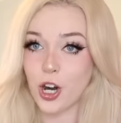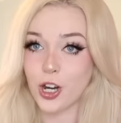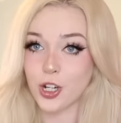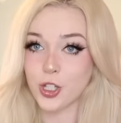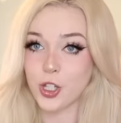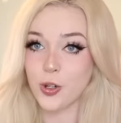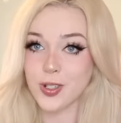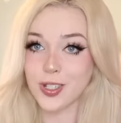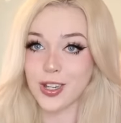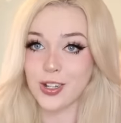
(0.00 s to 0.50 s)

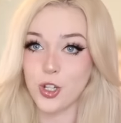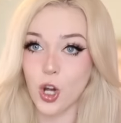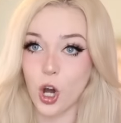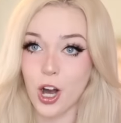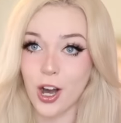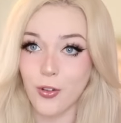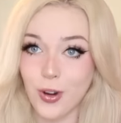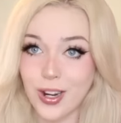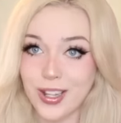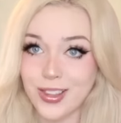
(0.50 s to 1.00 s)
gosh, there's a
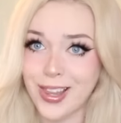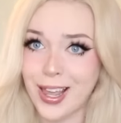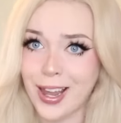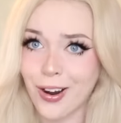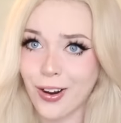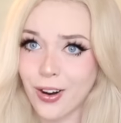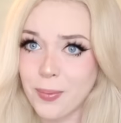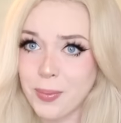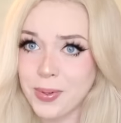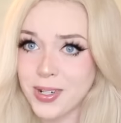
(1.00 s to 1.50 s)
dot right
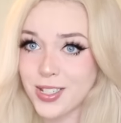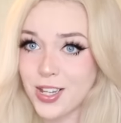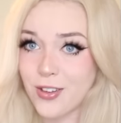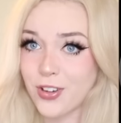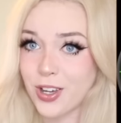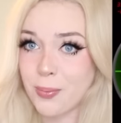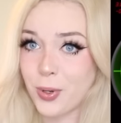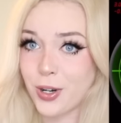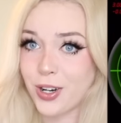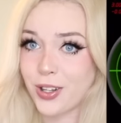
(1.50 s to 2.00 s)
there. I'm gonna see if
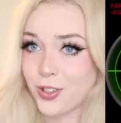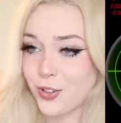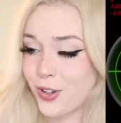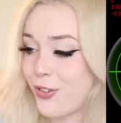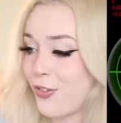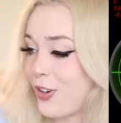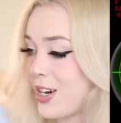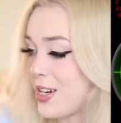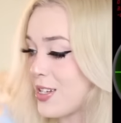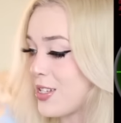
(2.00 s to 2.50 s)
I can put it on the
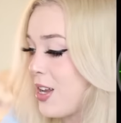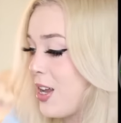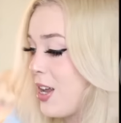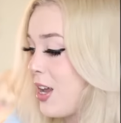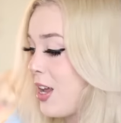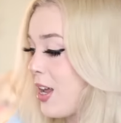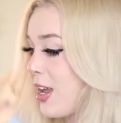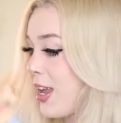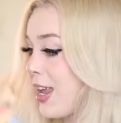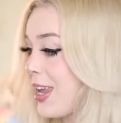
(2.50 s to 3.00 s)
screen for you guys.
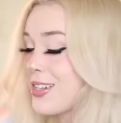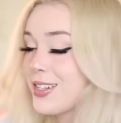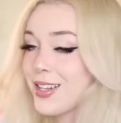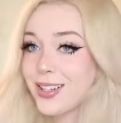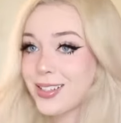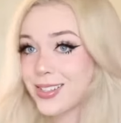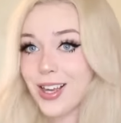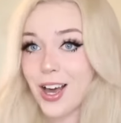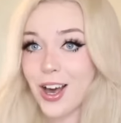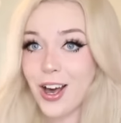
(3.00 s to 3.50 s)

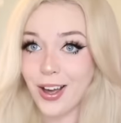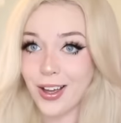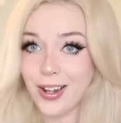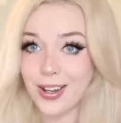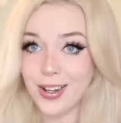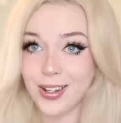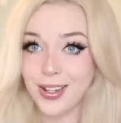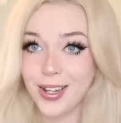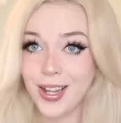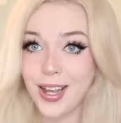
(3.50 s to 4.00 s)
It's gone.
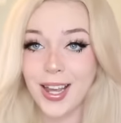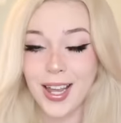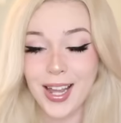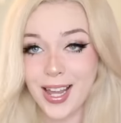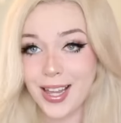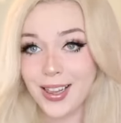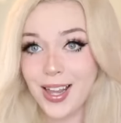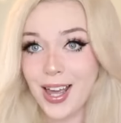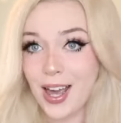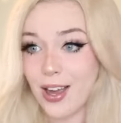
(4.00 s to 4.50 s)

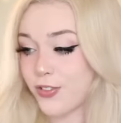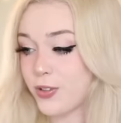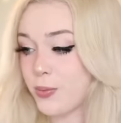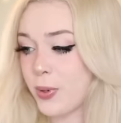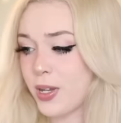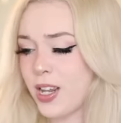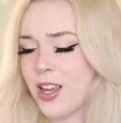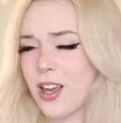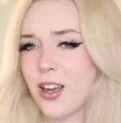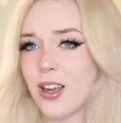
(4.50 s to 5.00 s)
It left,
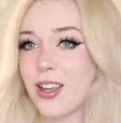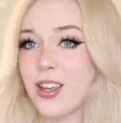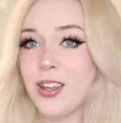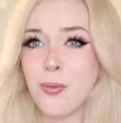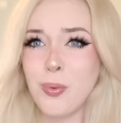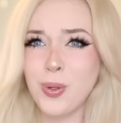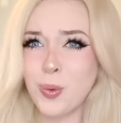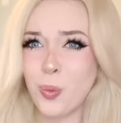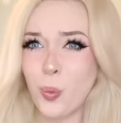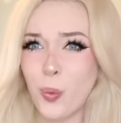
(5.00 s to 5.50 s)
but
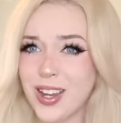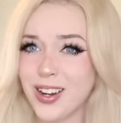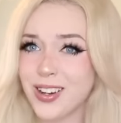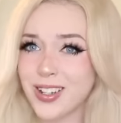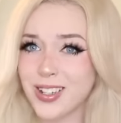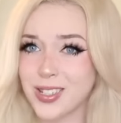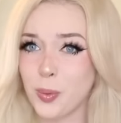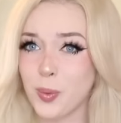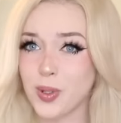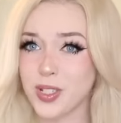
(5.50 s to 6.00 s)
it was weird
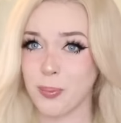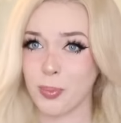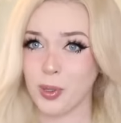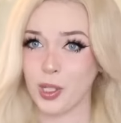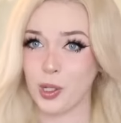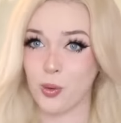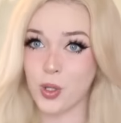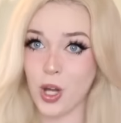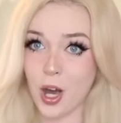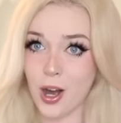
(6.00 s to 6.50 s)
because it was a
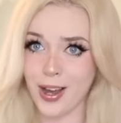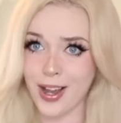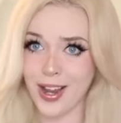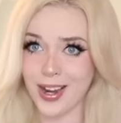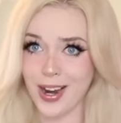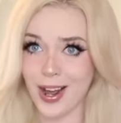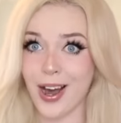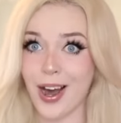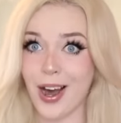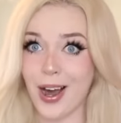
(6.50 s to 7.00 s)
blue dot
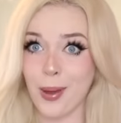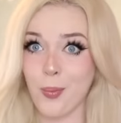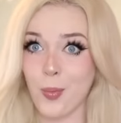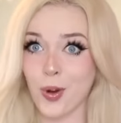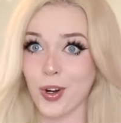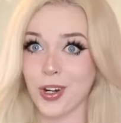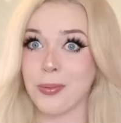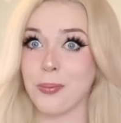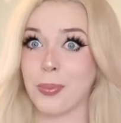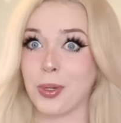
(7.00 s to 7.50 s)
and I'm
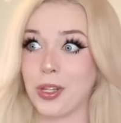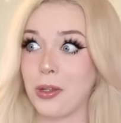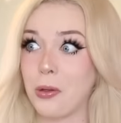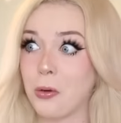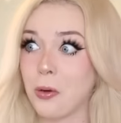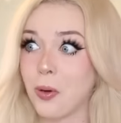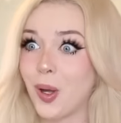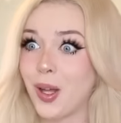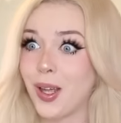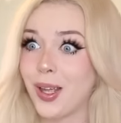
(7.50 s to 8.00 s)
wearing
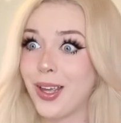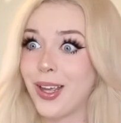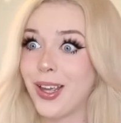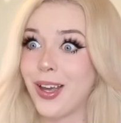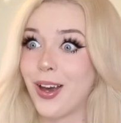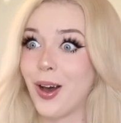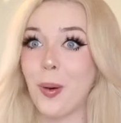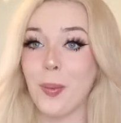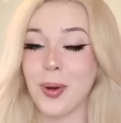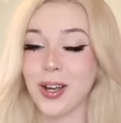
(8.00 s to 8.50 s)
blue.
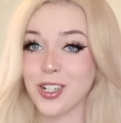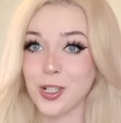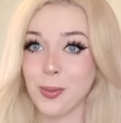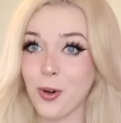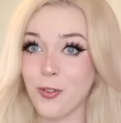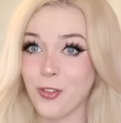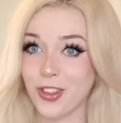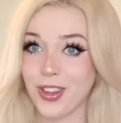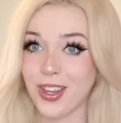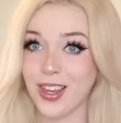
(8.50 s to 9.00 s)
Oh my gosh, I'm
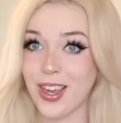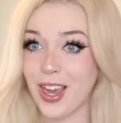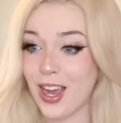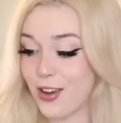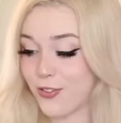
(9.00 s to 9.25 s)
overthinking